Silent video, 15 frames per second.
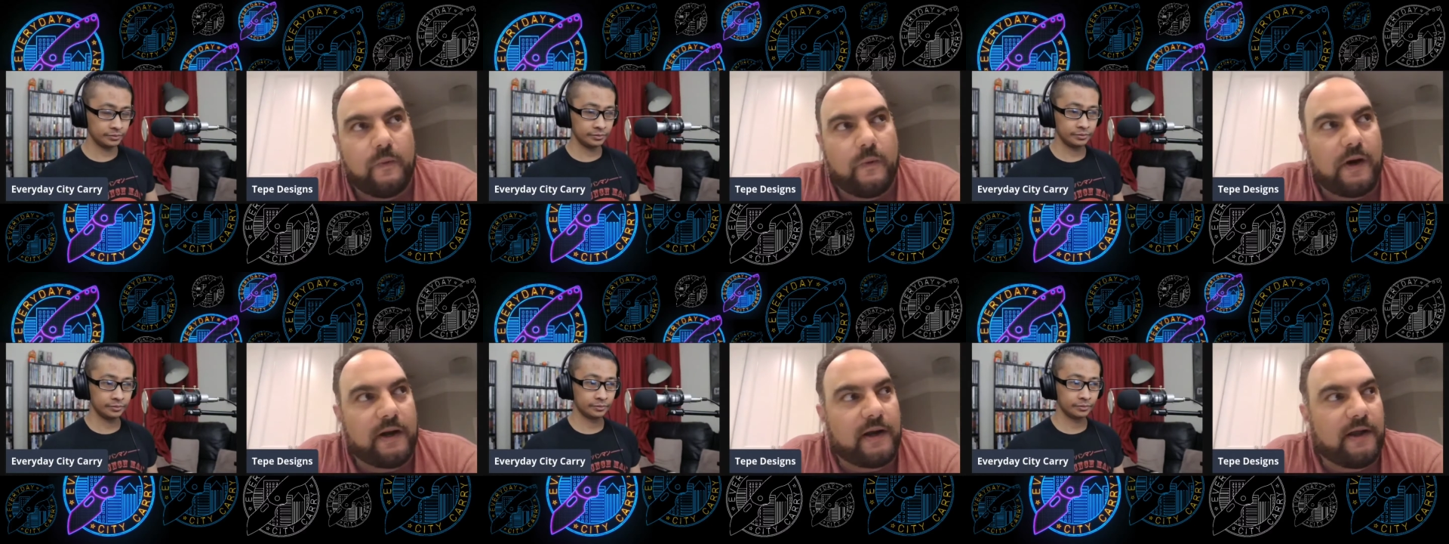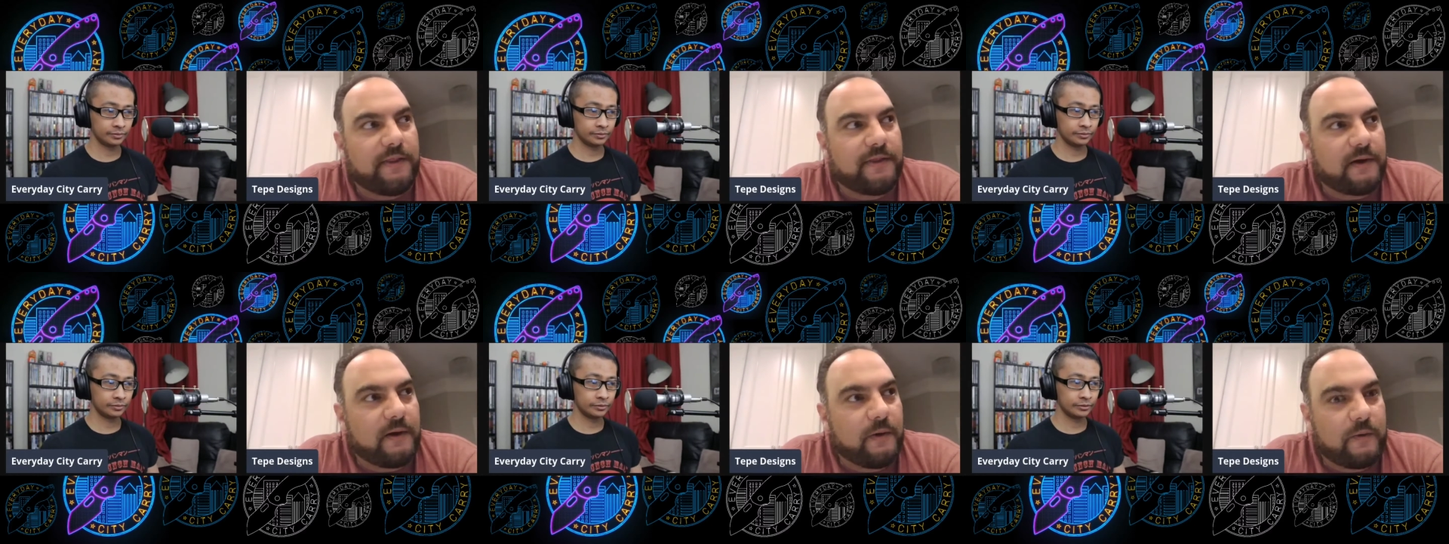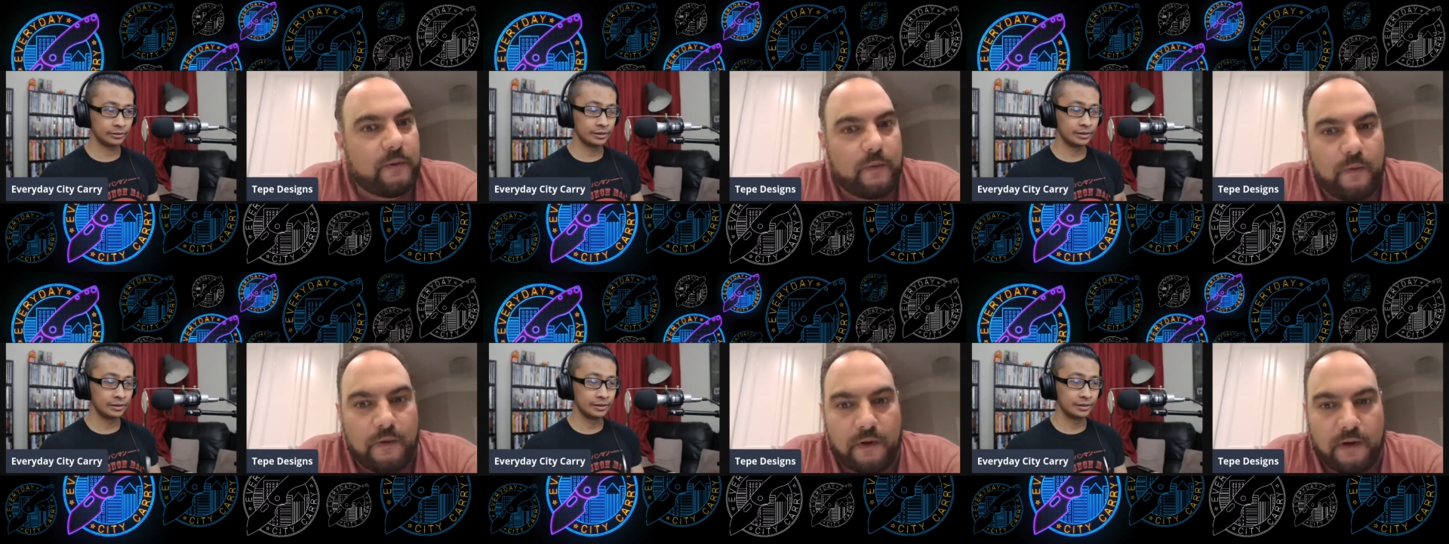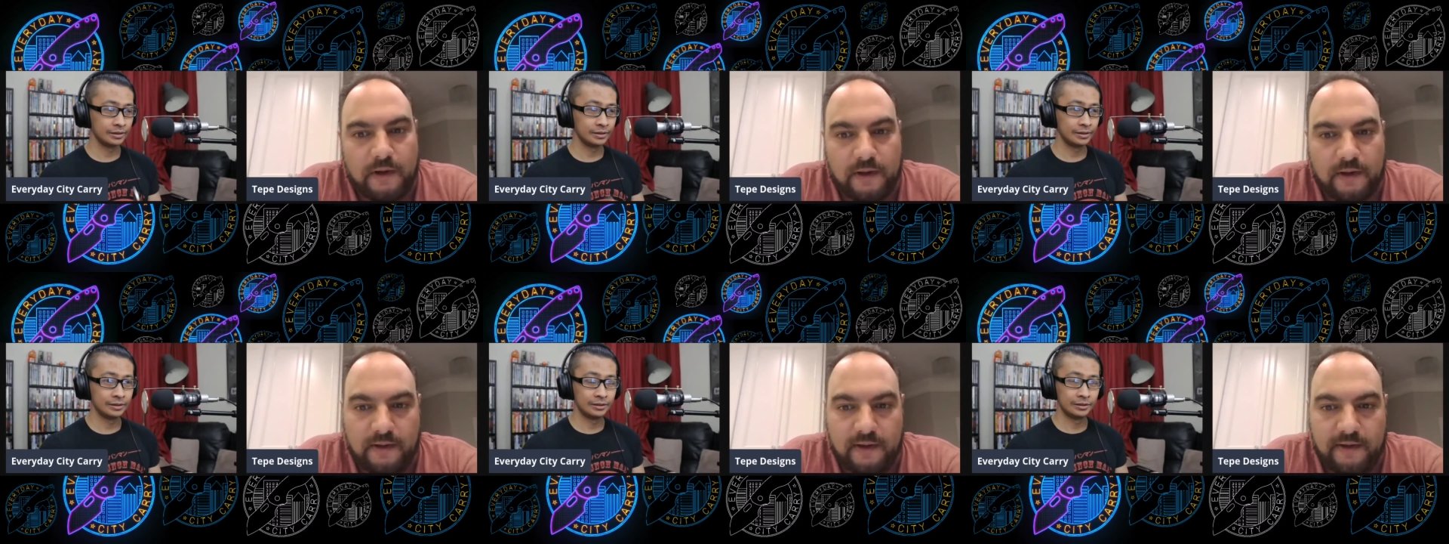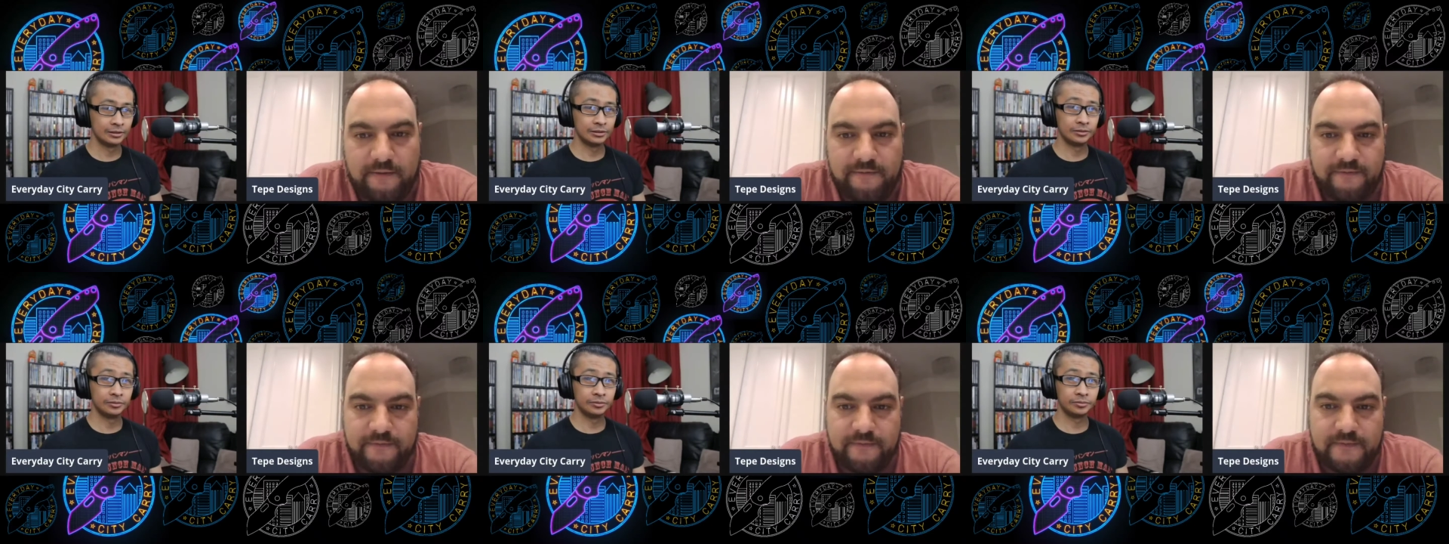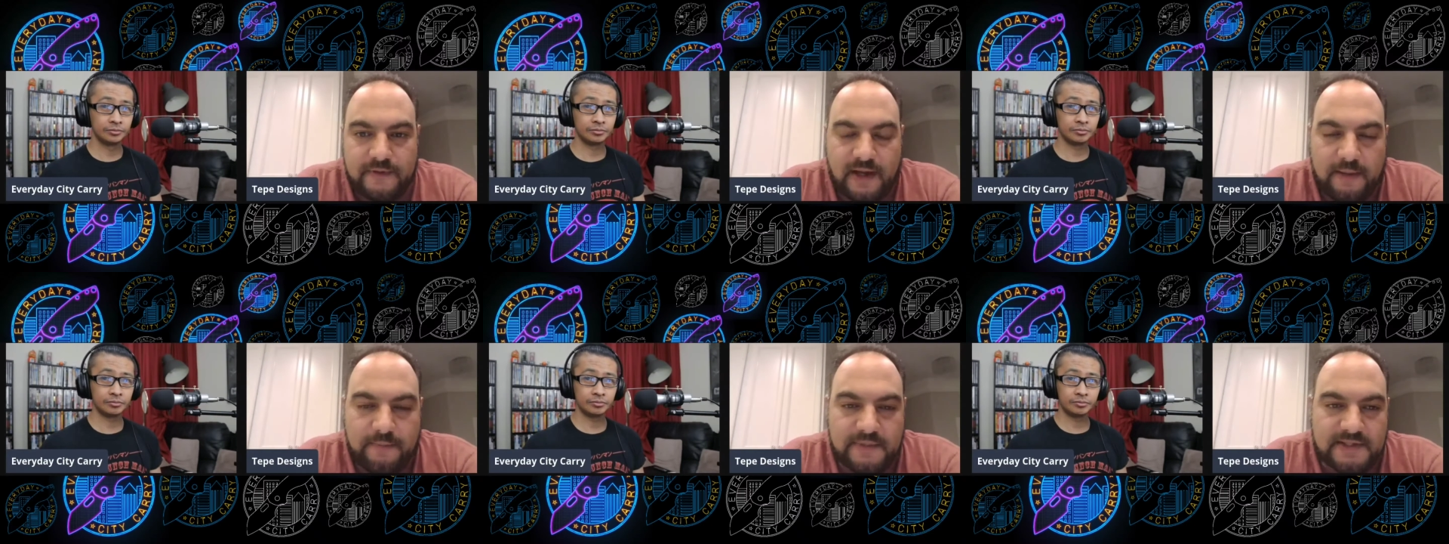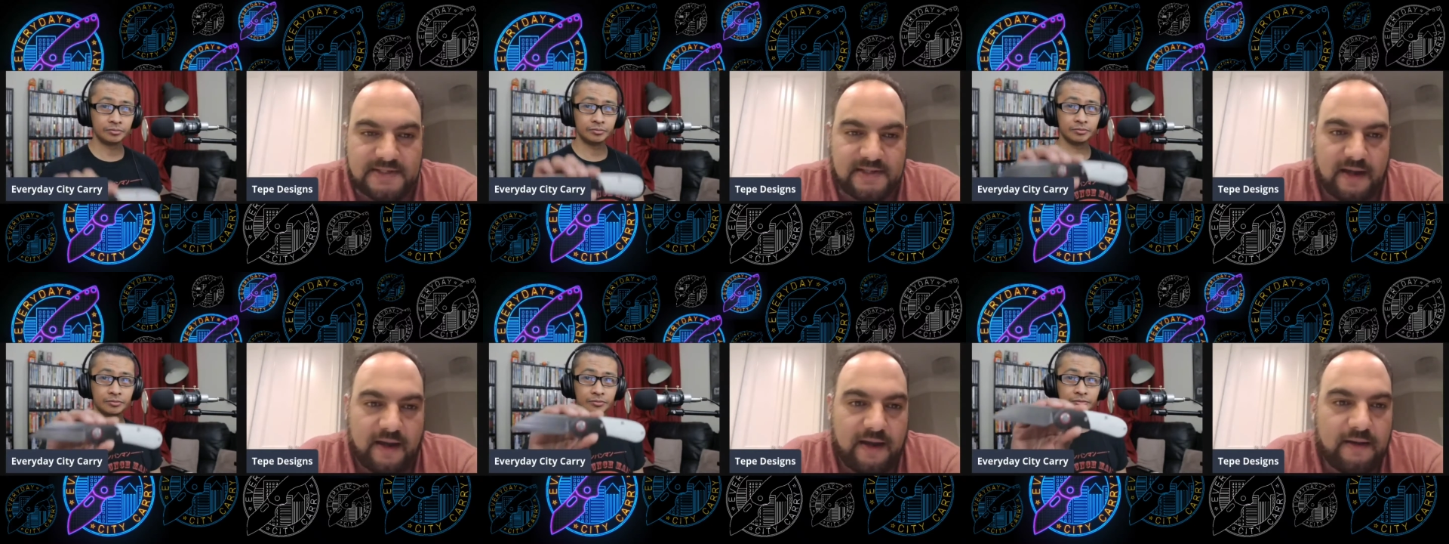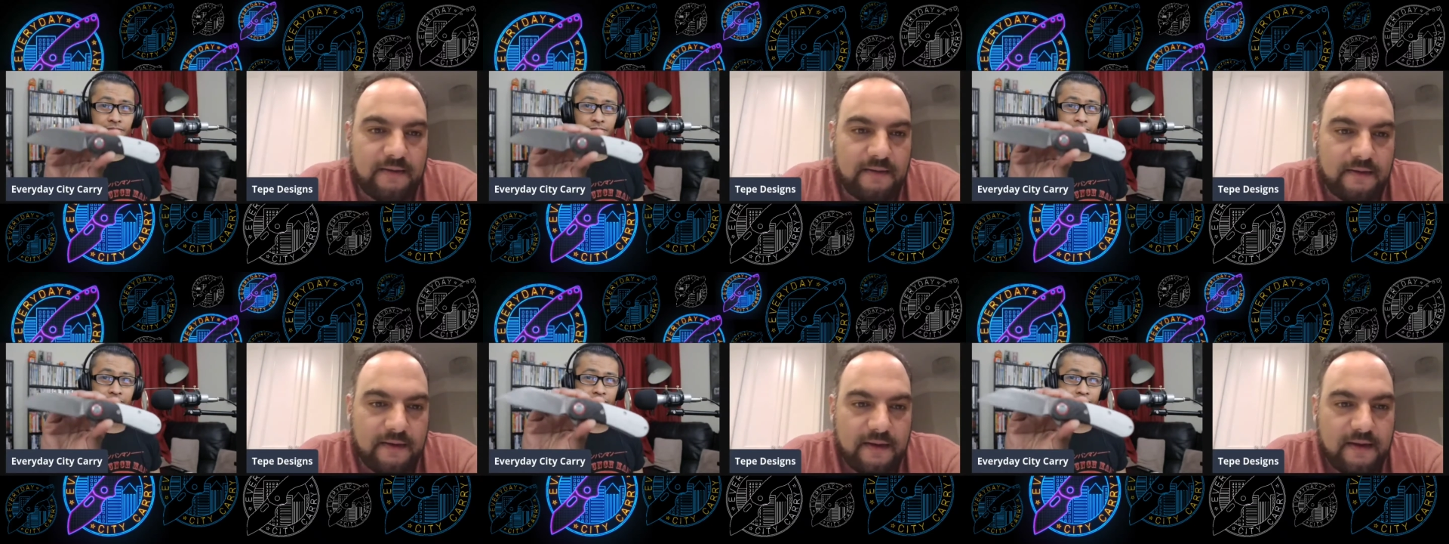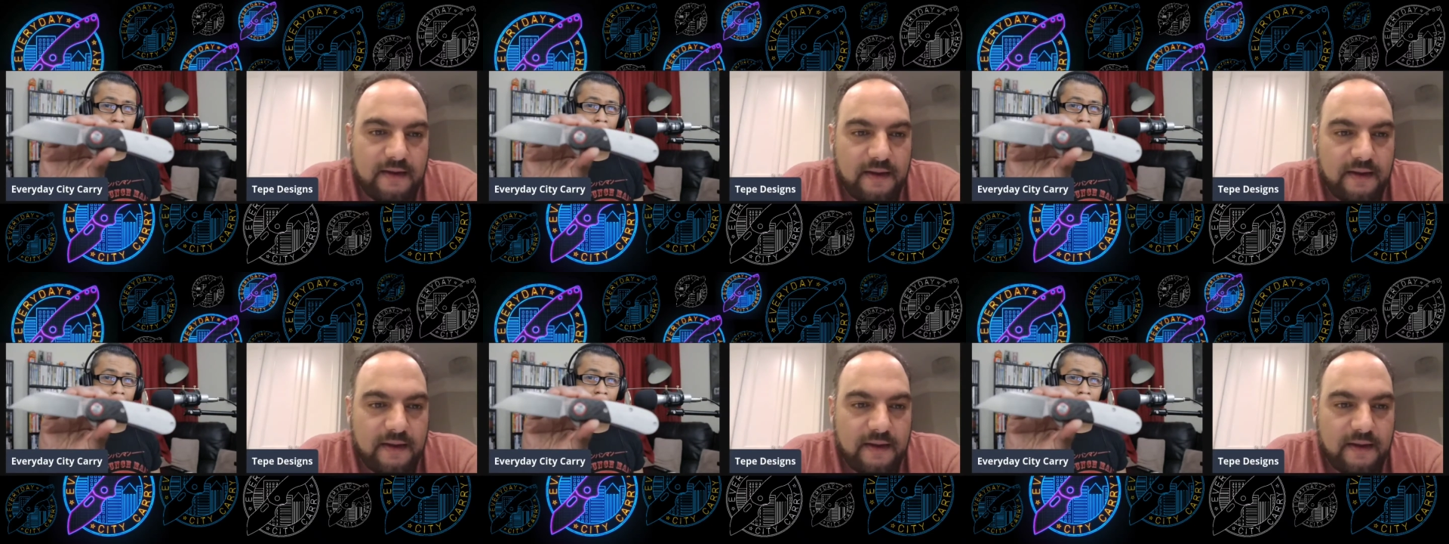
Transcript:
Speaker 1: one other Warncliffe type design.